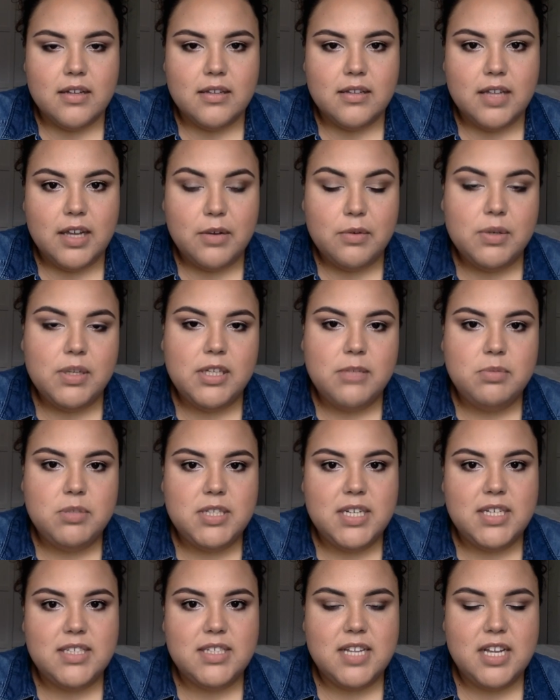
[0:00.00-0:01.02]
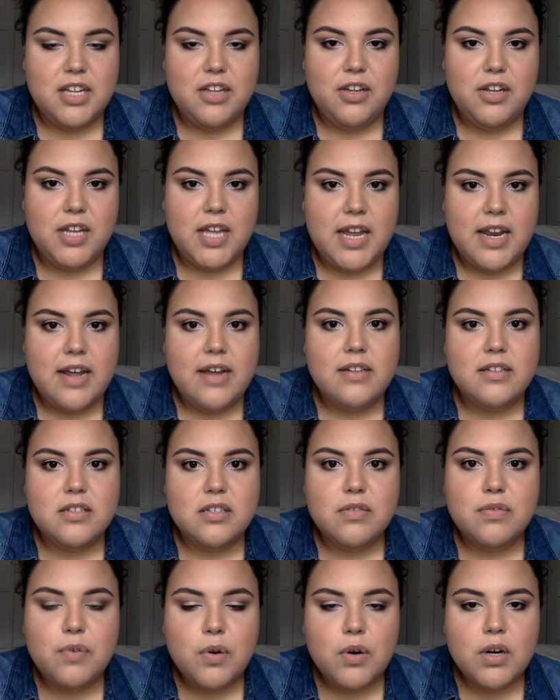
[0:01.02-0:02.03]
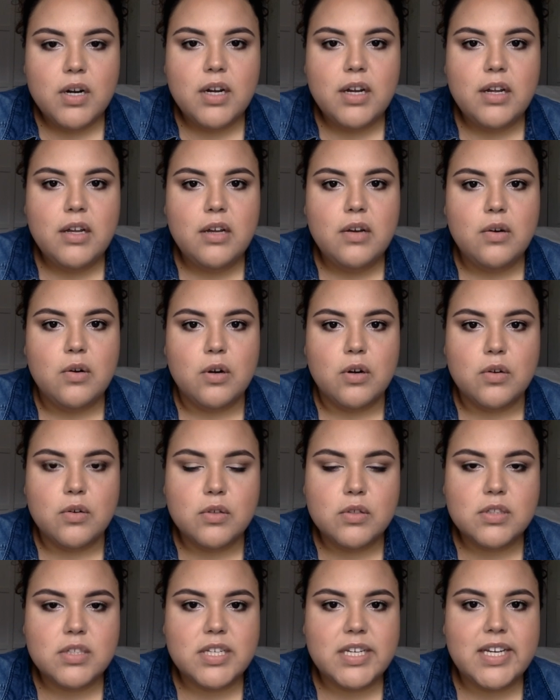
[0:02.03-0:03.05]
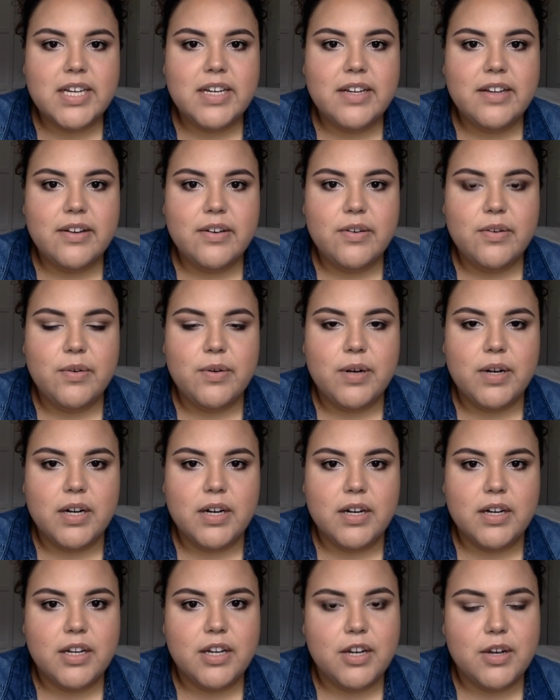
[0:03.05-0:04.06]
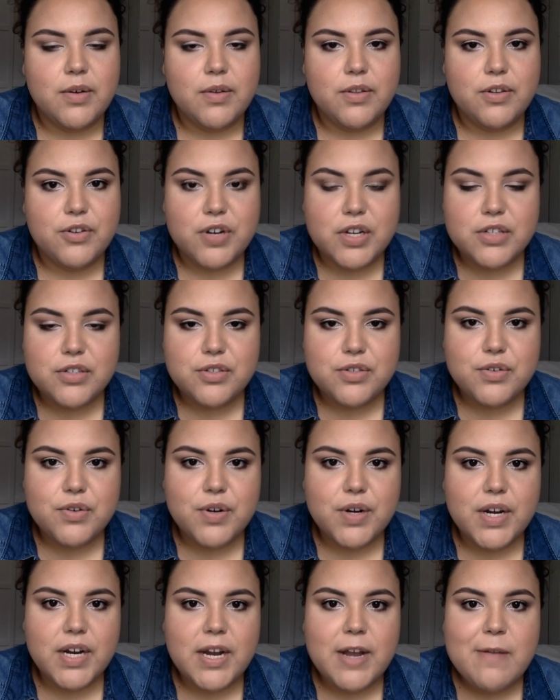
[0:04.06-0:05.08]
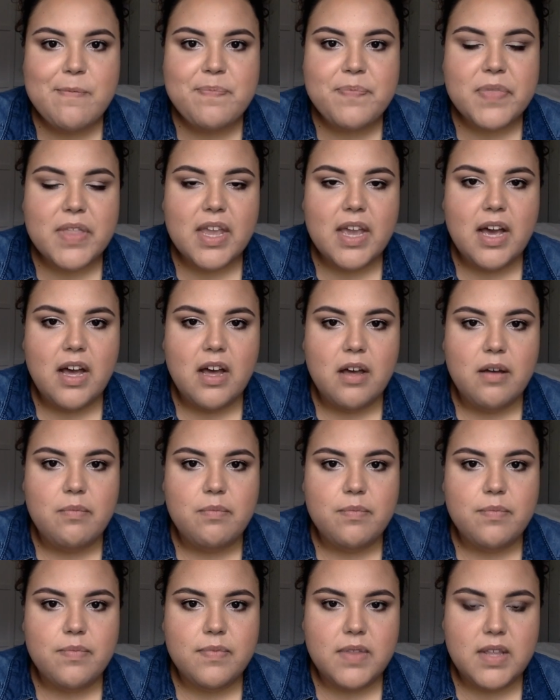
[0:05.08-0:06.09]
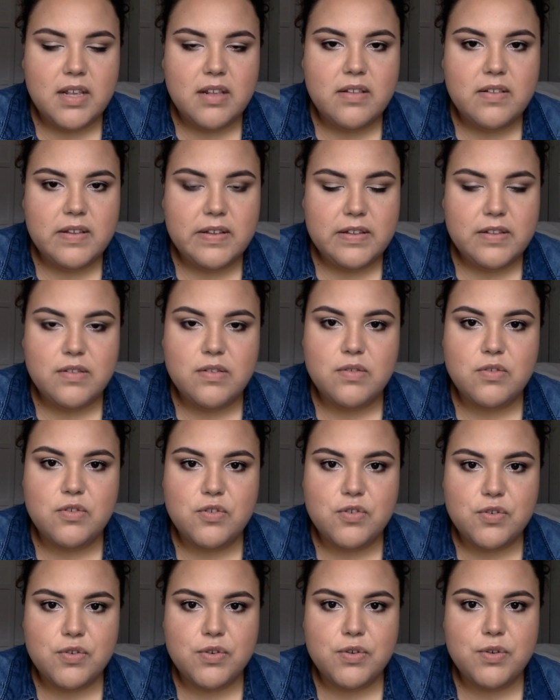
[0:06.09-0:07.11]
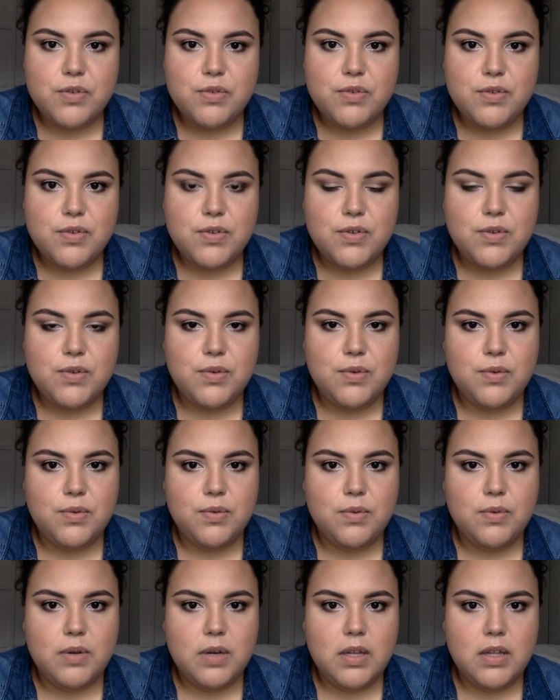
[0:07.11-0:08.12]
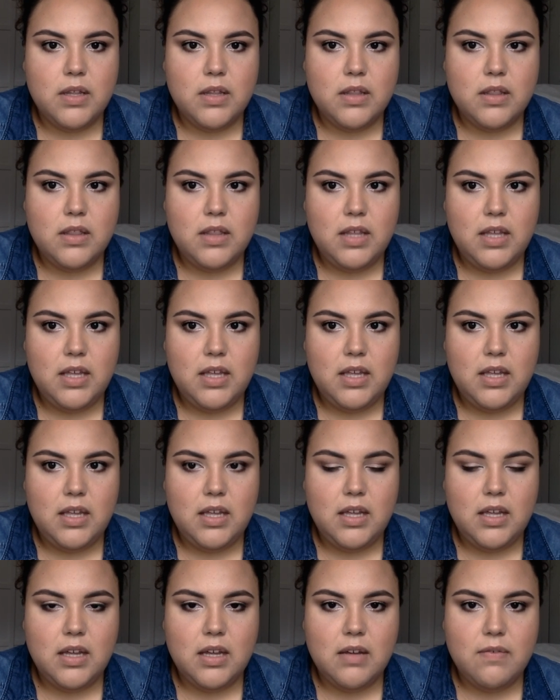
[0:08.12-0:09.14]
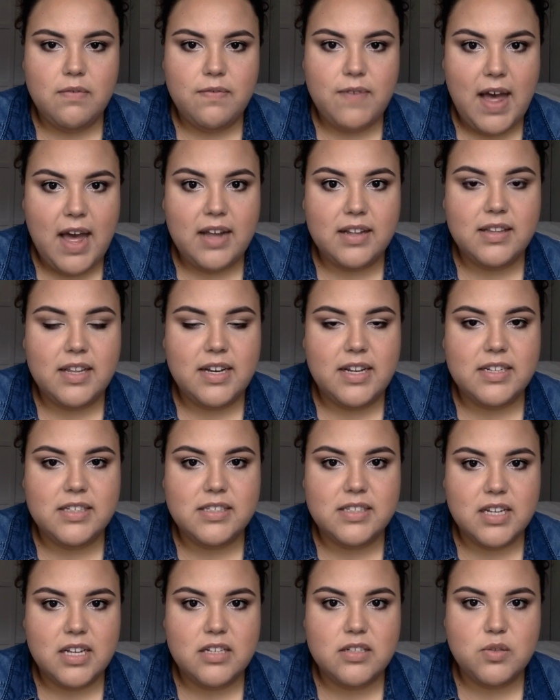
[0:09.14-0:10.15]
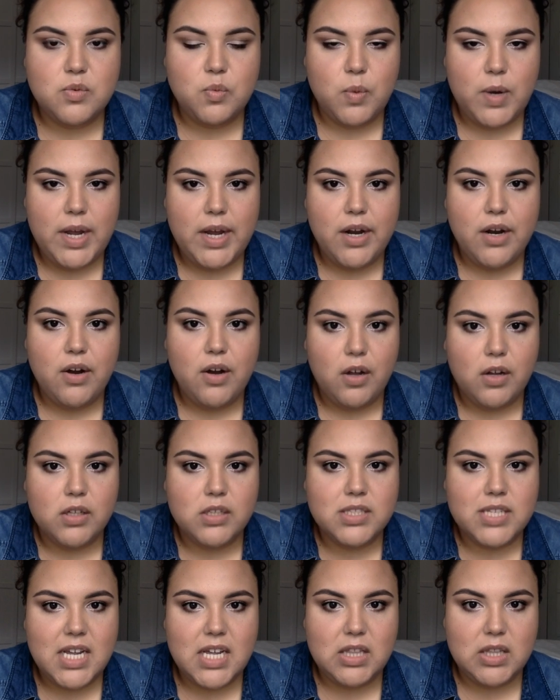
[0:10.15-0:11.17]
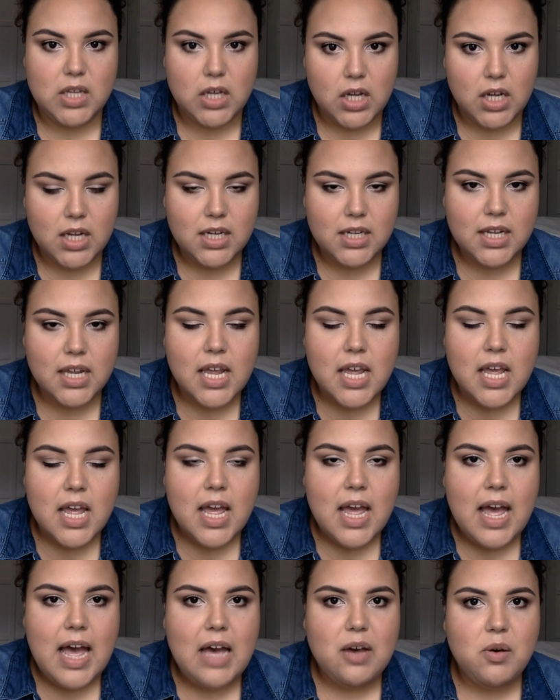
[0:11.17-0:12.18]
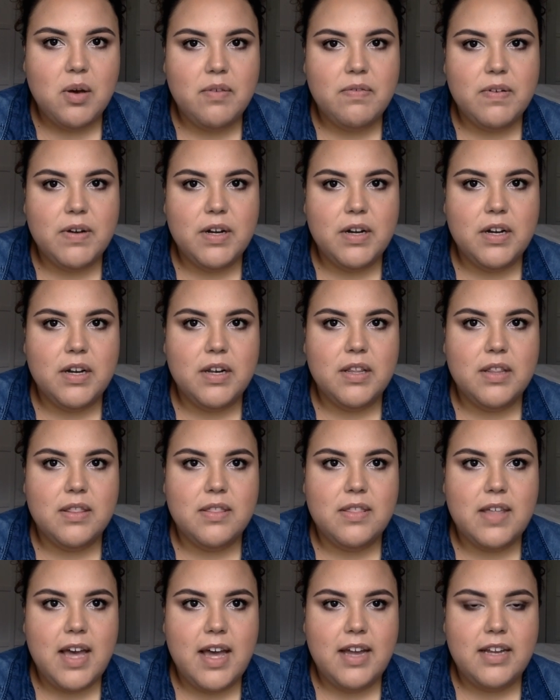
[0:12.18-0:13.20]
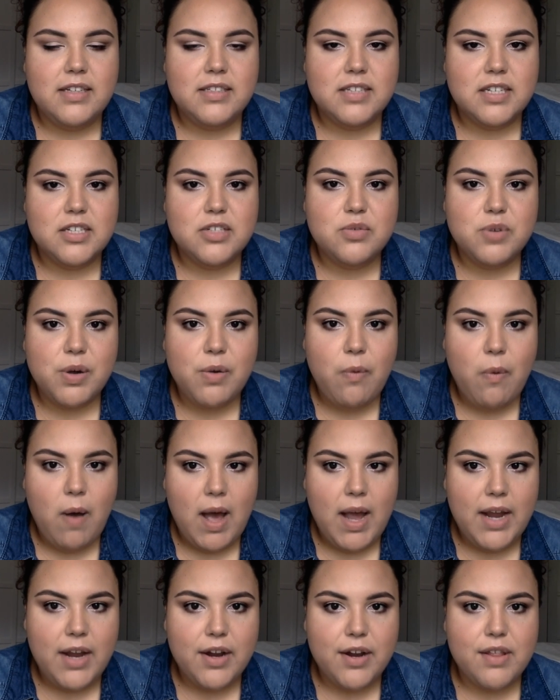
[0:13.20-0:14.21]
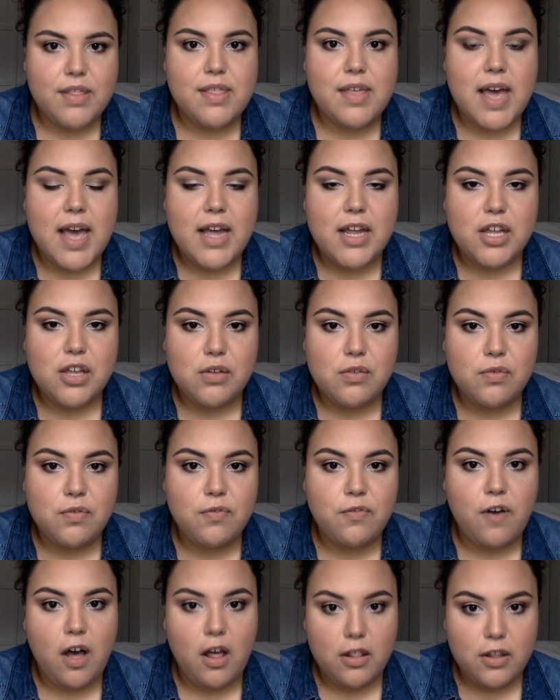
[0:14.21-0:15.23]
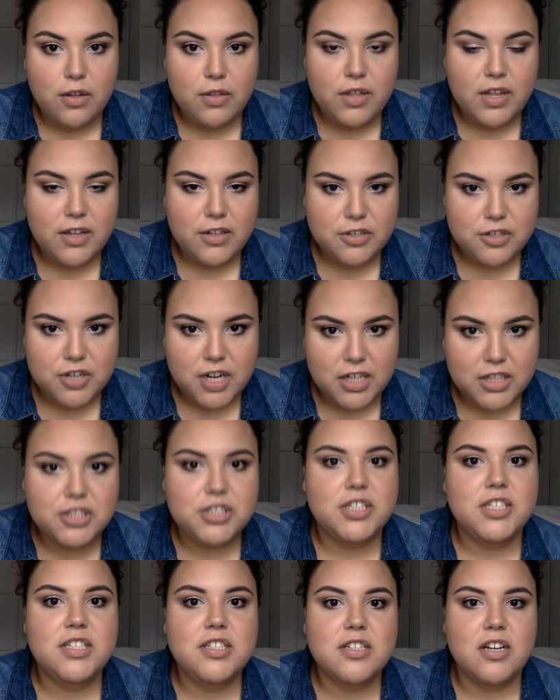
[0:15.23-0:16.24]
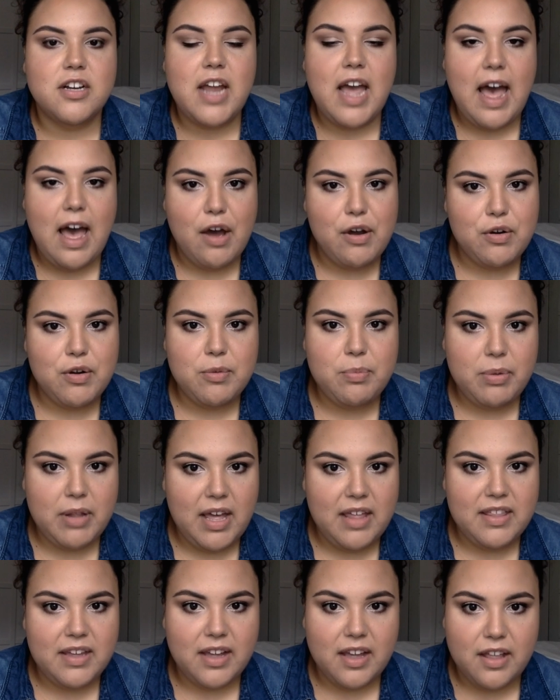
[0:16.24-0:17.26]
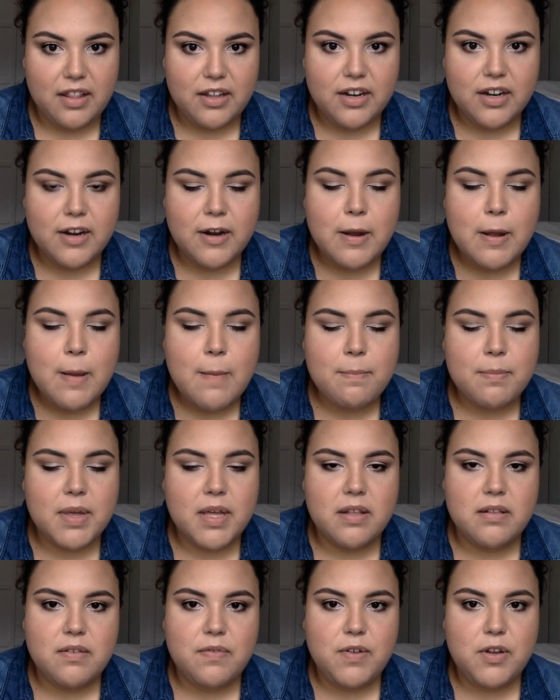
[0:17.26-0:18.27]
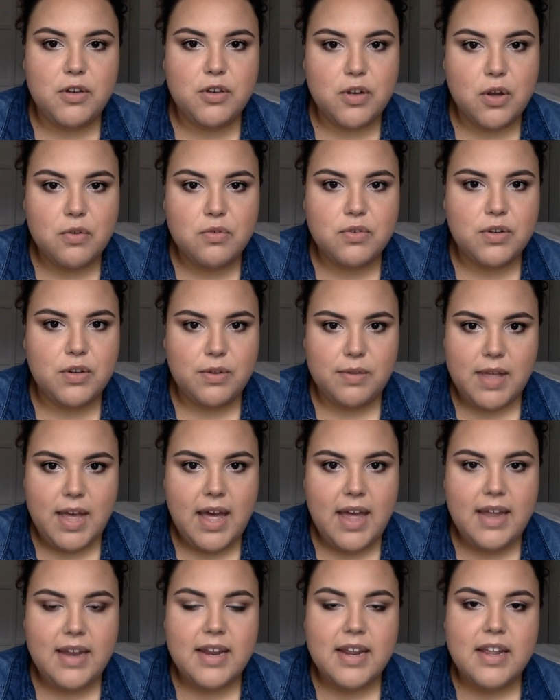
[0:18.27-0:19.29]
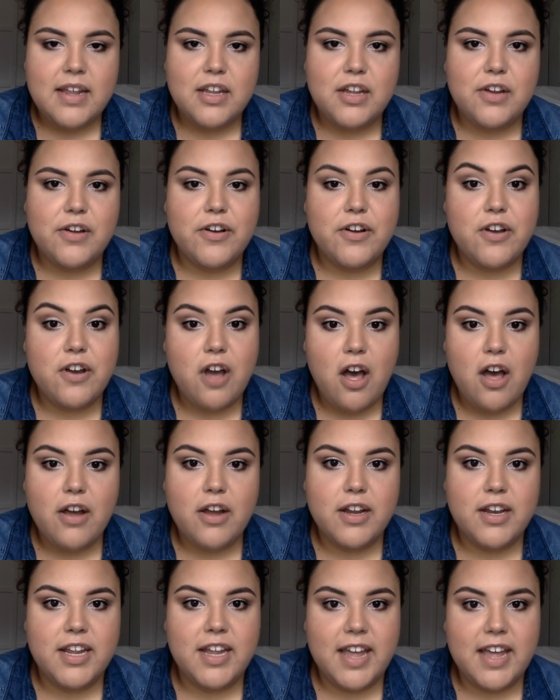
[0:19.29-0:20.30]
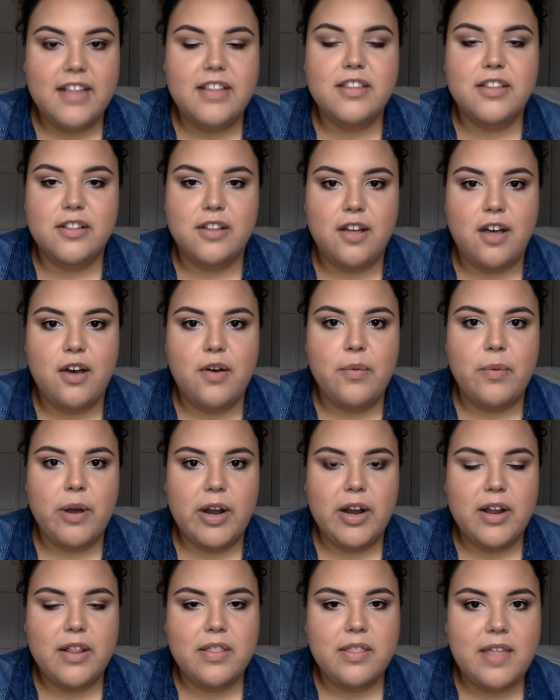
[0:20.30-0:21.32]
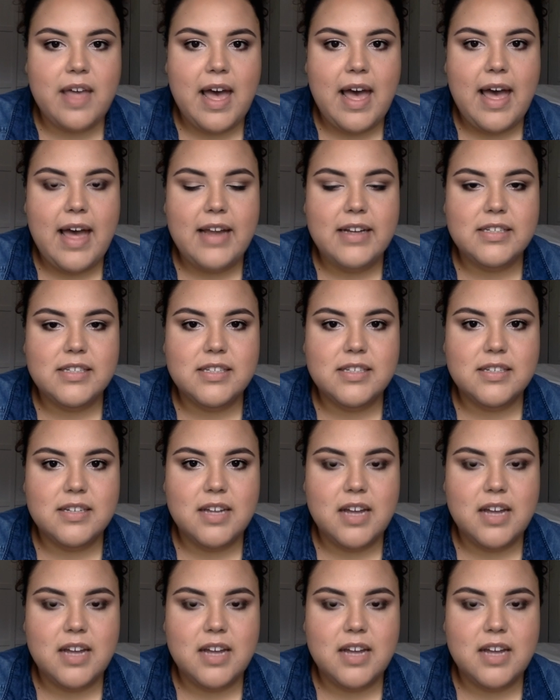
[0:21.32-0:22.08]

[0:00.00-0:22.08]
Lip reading: liquid lipsticks that you could get at Sephora or Ulta or, the drugstore. This is true to the fact that it does wear all day long. However, that does require that you follow the instructions on how to apply the color, because if you don't do that, you're not going to get the long wear that